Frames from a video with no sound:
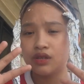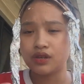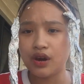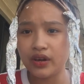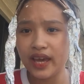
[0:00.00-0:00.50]

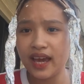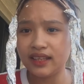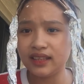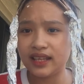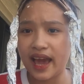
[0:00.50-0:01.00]
So,
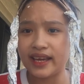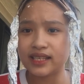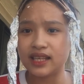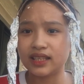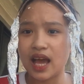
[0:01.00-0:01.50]
yan
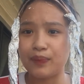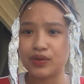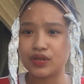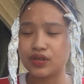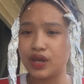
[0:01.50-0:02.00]
guys.
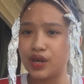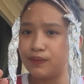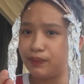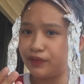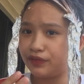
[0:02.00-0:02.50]
Natapos na
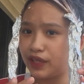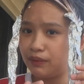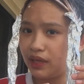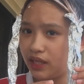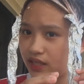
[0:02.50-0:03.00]
yung
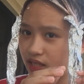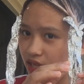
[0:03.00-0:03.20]
15 minutes.